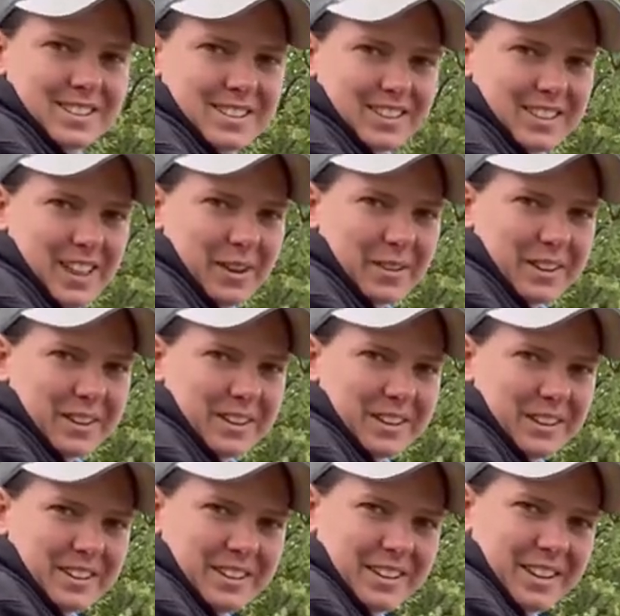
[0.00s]
So there we
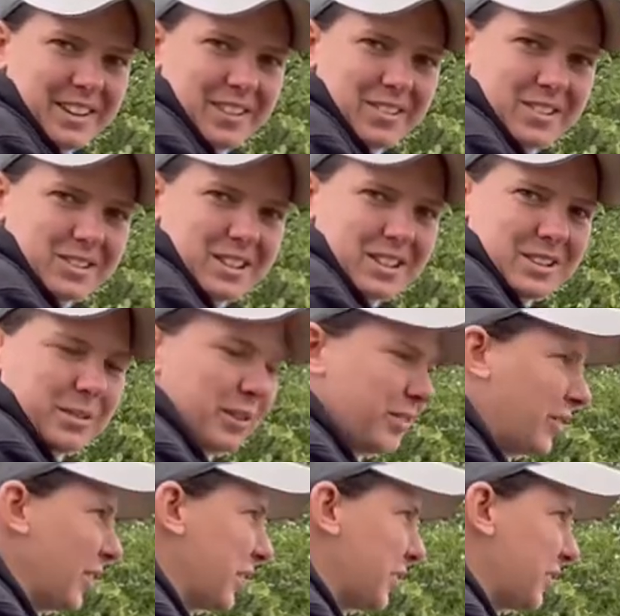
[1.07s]
go, hooked into his
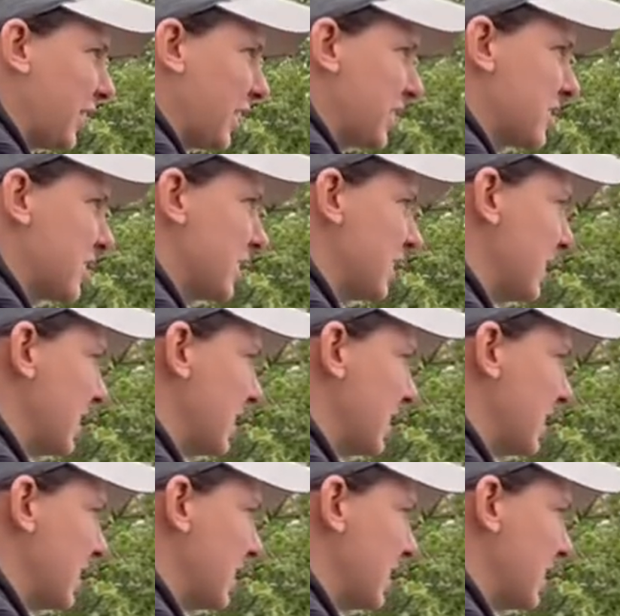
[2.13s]
first fish.